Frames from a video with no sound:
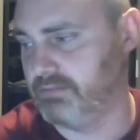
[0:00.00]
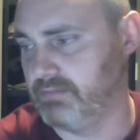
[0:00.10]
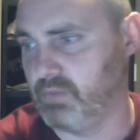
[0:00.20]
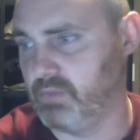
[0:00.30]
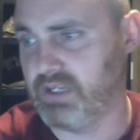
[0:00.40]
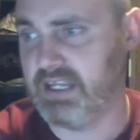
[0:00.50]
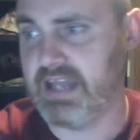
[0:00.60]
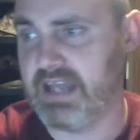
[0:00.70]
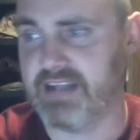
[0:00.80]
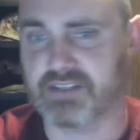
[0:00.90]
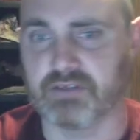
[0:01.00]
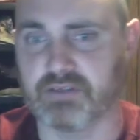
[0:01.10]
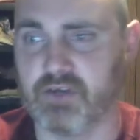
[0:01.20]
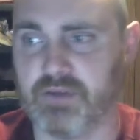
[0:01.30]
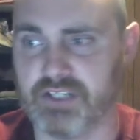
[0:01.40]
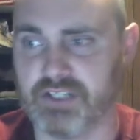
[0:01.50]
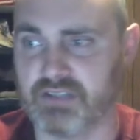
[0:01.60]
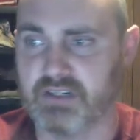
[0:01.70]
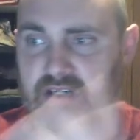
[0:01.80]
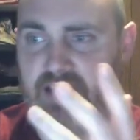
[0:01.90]
One kid had a servo that just
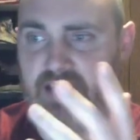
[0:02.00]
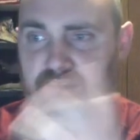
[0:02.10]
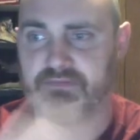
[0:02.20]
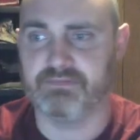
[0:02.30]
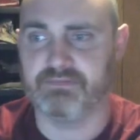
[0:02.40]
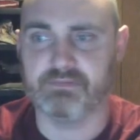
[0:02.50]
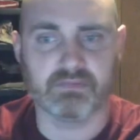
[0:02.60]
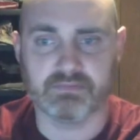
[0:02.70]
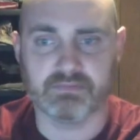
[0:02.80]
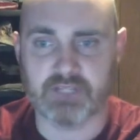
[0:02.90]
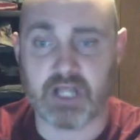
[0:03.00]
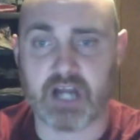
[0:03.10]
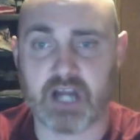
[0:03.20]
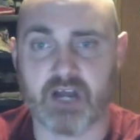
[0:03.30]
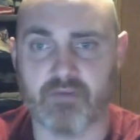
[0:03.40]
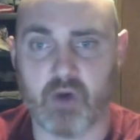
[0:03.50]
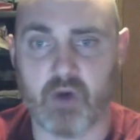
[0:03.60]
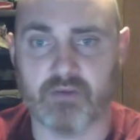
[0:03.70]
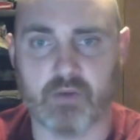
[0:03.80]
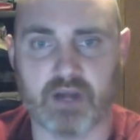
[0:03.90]
kicked a clock off the wall
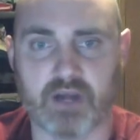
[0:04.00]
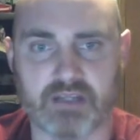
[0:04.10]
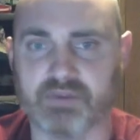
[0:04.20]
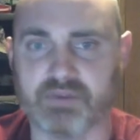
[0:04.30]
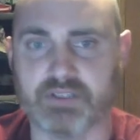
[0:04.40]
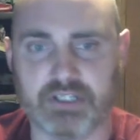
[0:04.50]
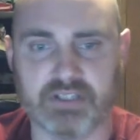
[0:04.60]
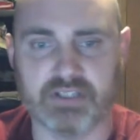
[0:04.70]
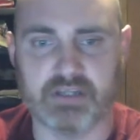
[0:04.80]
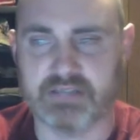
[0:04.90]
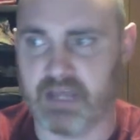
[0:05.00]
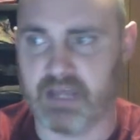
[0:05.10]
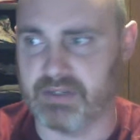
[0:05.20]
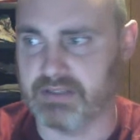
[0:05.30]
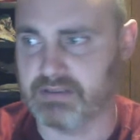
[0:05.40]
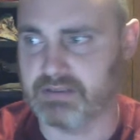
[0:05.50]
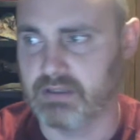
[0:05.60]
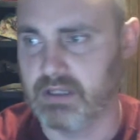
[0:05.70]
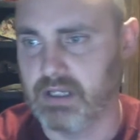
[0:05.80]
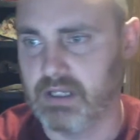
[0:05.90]
if you walked up to it, so you couldn't tell what time it is.
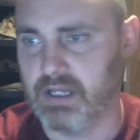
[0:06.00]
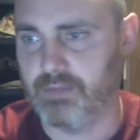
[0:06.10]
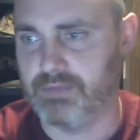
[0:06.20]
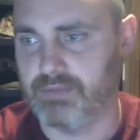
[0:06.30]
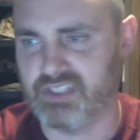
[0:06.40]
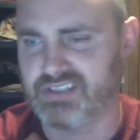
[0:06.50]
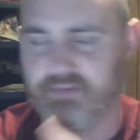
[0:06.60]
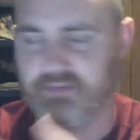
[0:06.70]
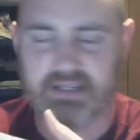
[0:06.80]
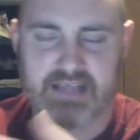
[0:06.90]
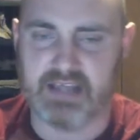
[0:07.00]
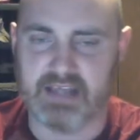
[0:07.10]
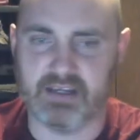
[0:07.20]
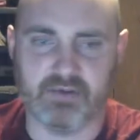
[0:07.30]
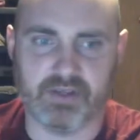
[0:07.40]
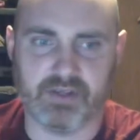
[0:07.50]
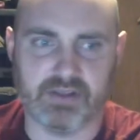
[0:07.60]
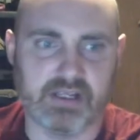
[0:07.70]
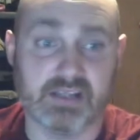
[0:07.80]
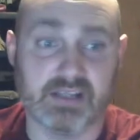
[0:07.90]
Just stuff like that. And it really,
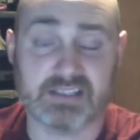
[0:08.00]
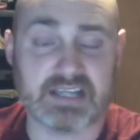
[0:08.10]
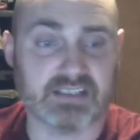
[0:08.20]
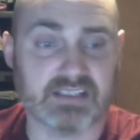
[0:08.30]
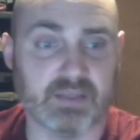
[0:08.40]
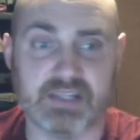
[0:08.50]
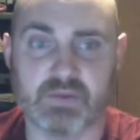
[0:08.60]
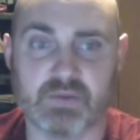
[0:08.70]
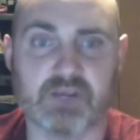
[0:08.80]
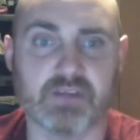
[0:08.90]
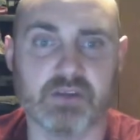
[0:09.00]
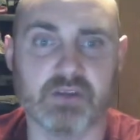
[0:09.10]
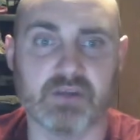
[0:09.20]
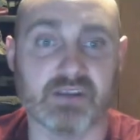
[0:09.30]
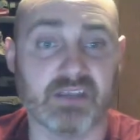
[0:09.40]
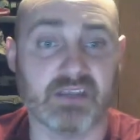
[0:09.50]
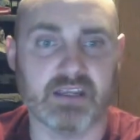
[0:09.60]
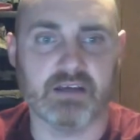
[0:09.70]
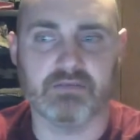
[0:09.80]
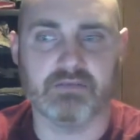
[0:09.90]
the sky's the limit. It's whatever you can think
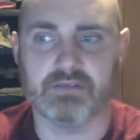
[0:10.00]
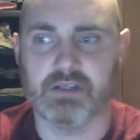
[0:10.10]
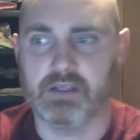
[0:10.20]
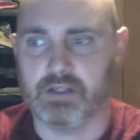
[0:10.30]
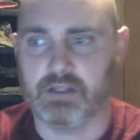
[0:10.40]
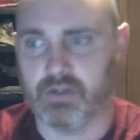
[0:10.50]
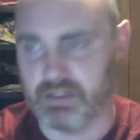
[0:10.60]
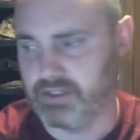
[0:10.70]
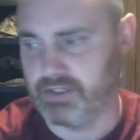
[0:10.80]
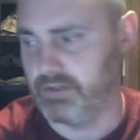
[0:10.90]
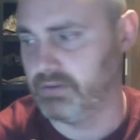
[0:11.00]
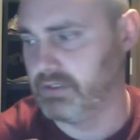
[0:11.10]
of, you can do.